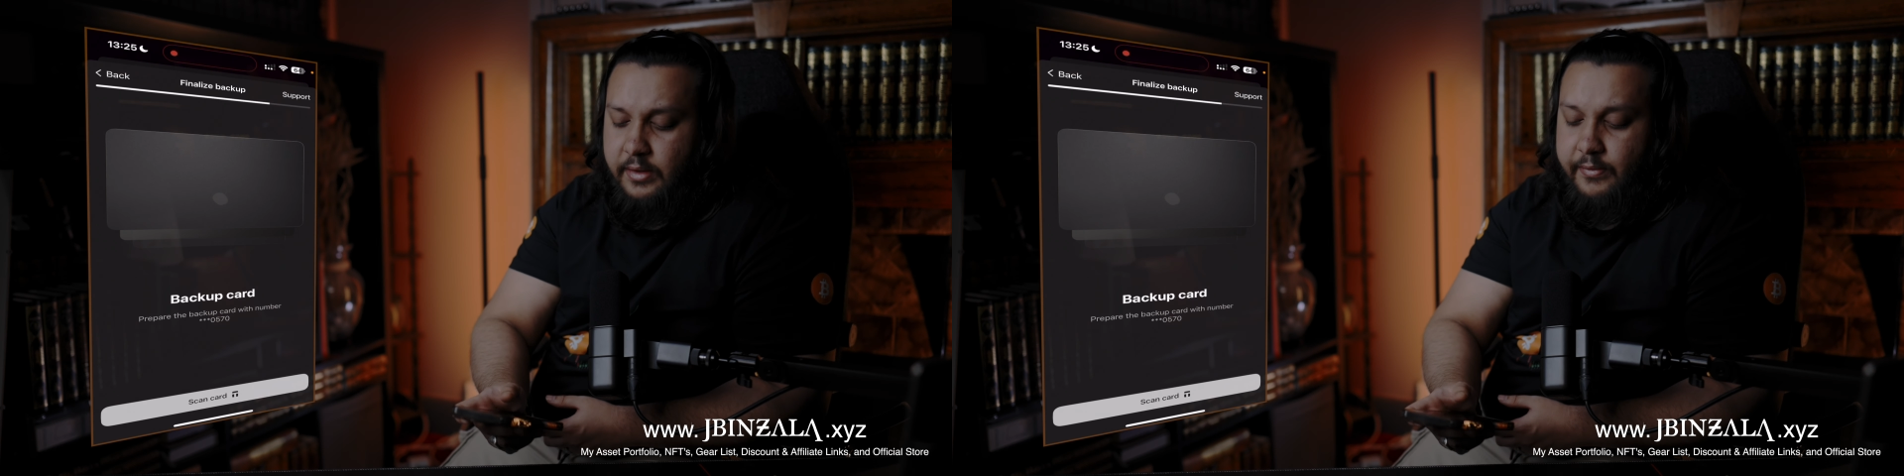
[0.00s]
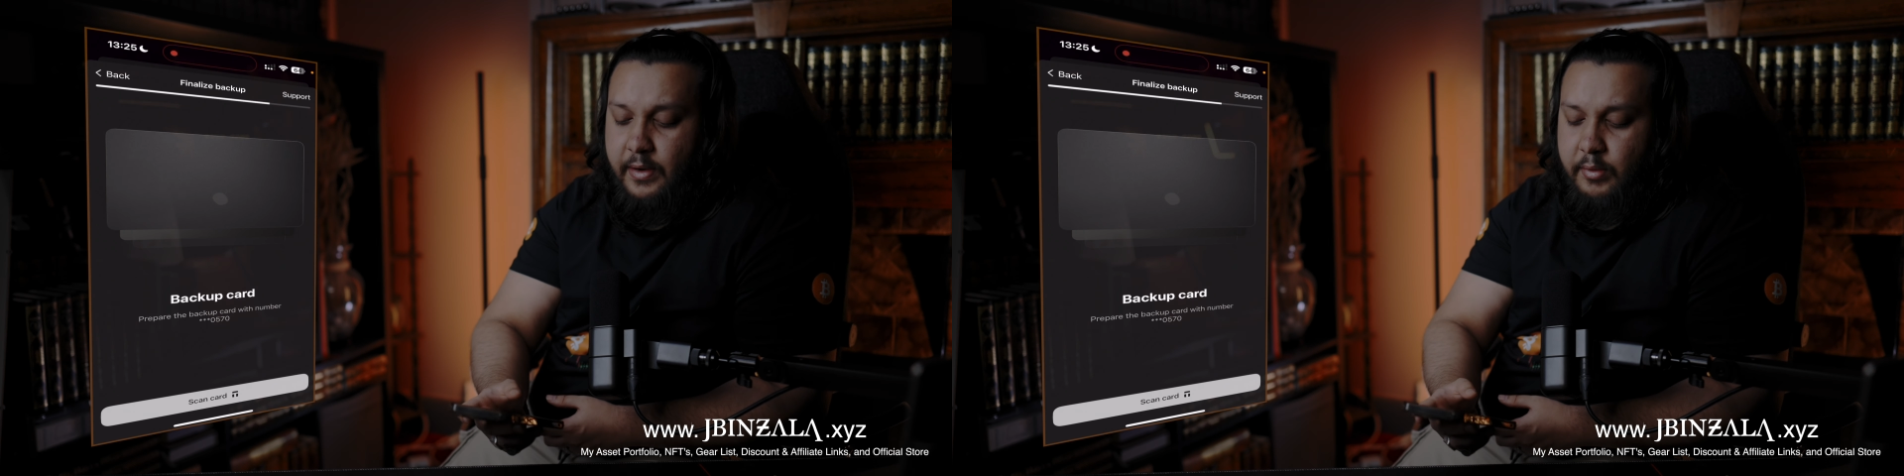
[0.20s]

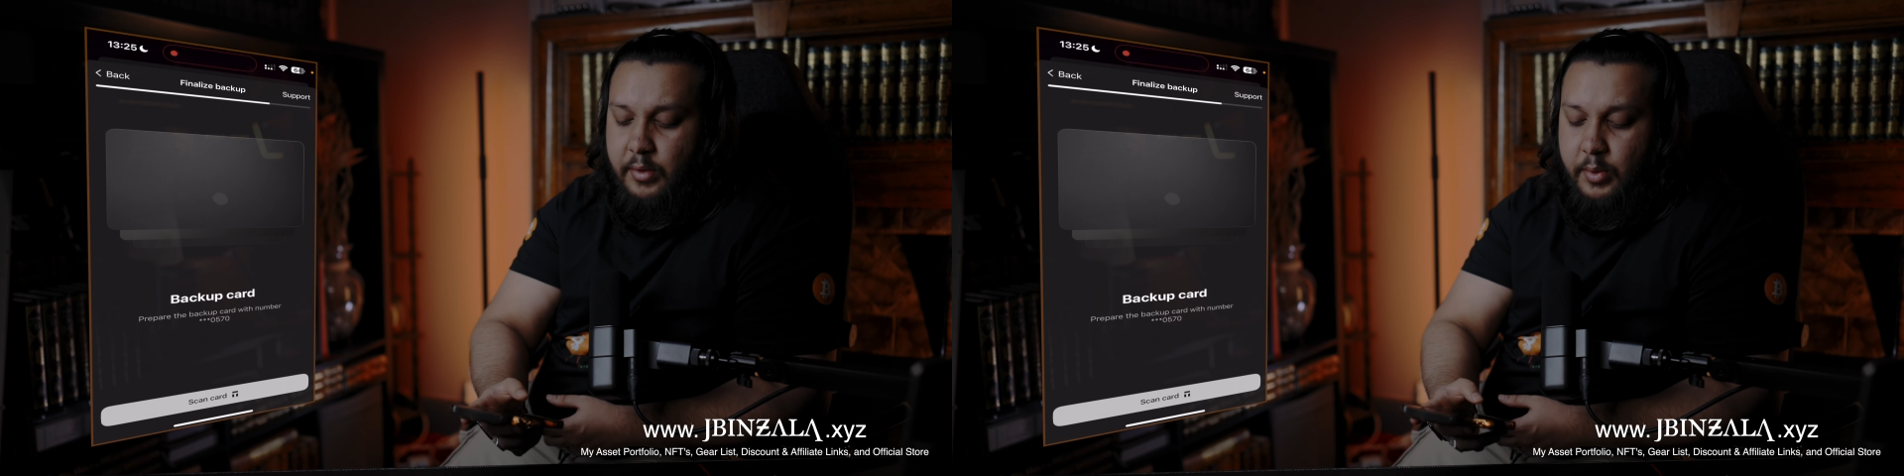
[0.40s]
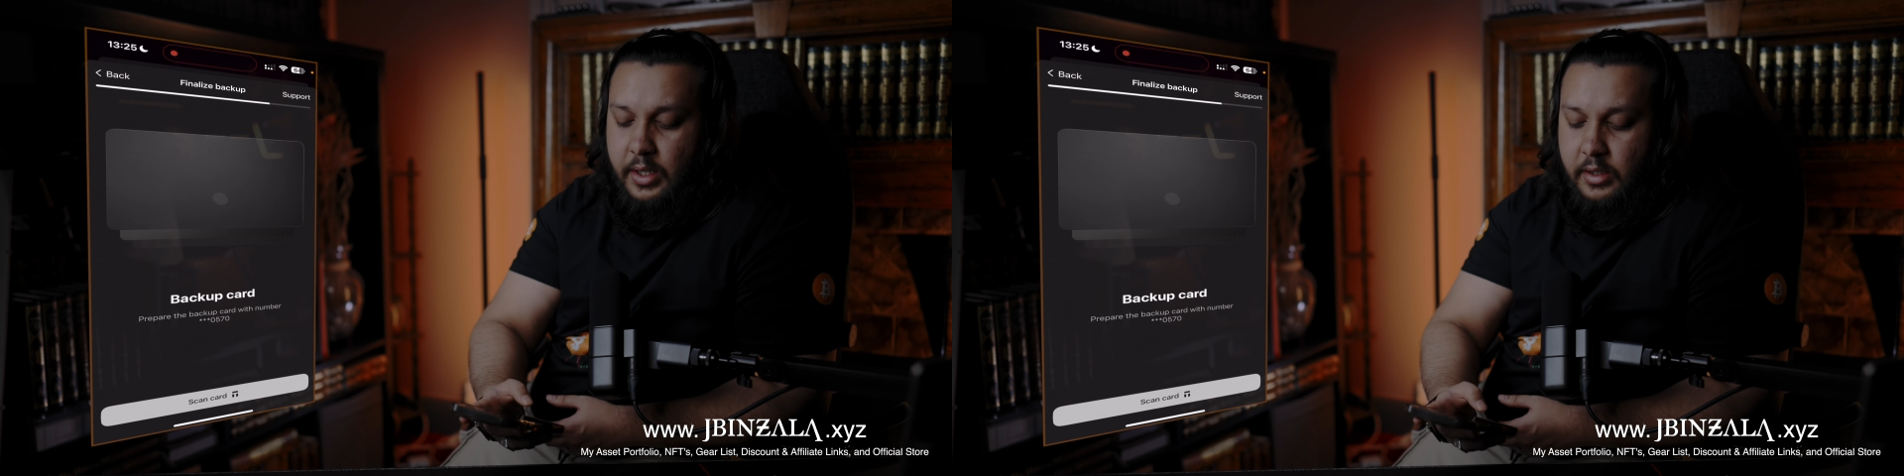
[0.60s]
very
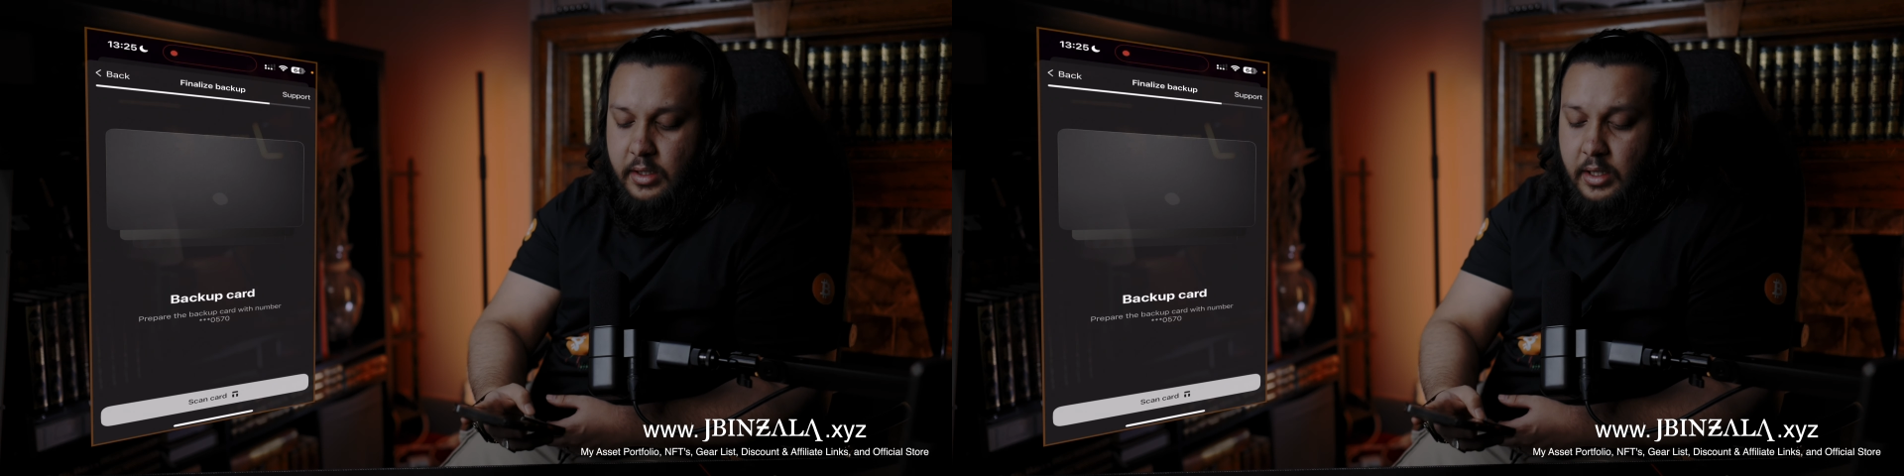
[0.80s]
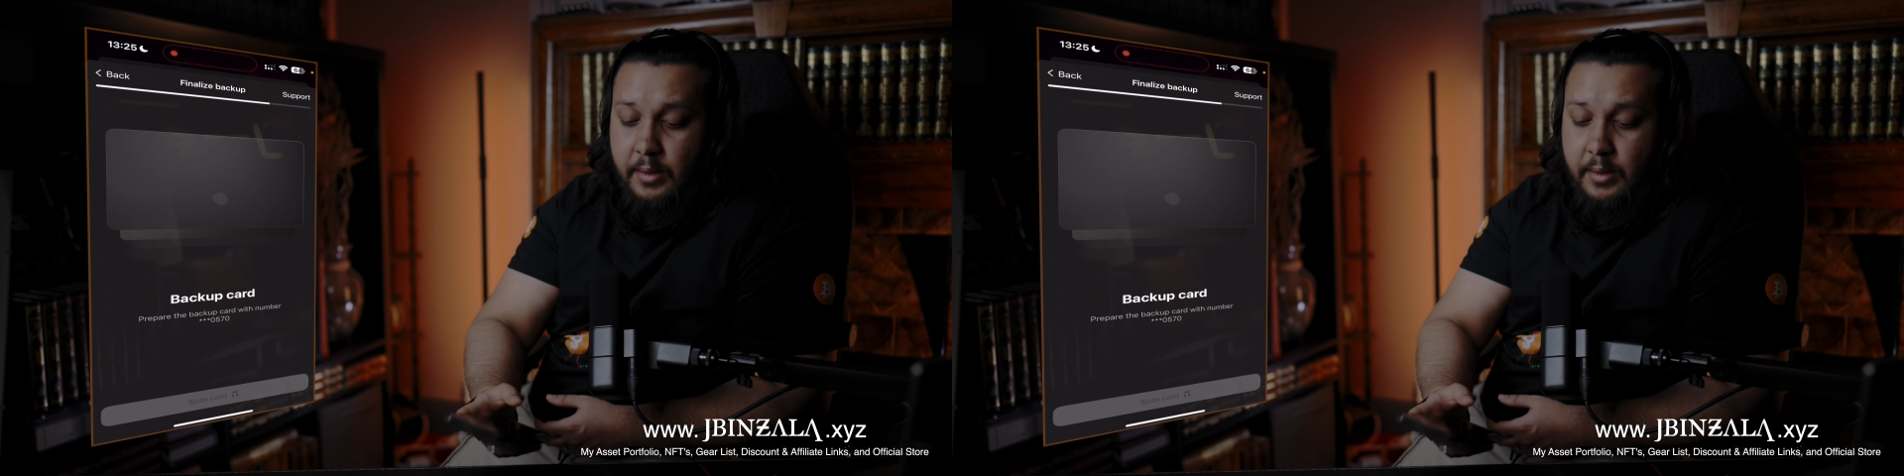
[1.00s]
weird.